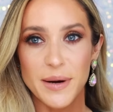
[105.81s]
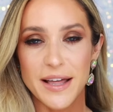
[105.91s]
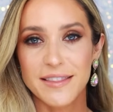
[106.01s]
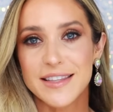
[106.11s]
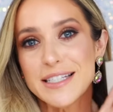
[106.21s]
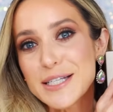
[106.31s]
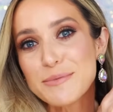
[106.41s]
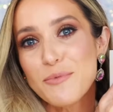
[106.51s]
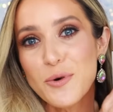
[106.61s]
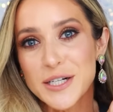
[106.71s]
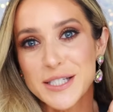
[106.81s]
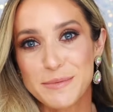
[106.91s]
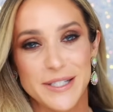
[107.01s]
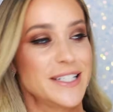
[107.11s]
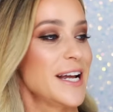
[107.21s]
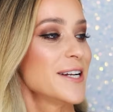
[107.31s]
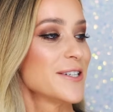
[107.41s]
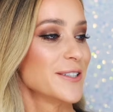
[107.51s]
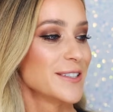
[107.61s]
but this is more substantial.